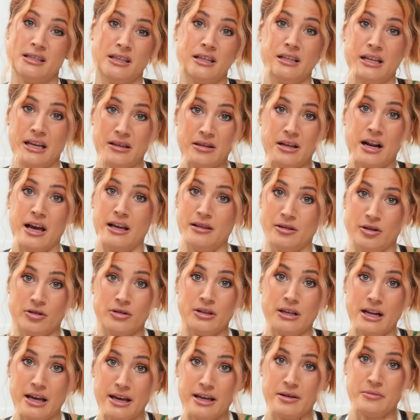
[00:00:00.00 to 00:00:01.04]
is the day that I learned
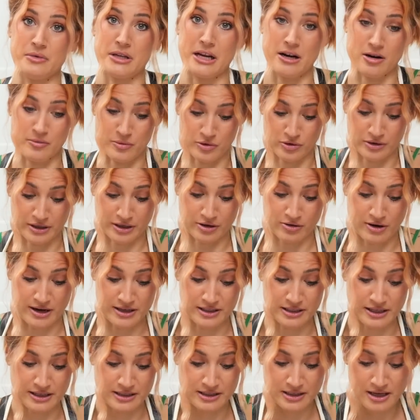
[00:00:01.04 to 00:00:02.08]
that I am terrible in a
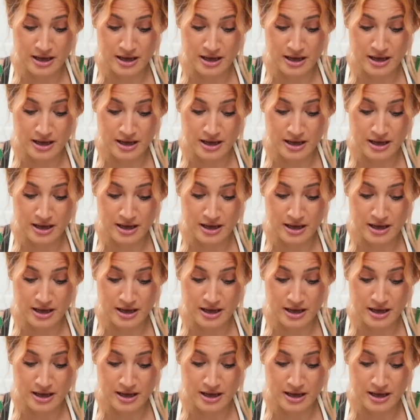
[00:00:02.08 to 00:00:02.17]
crisis.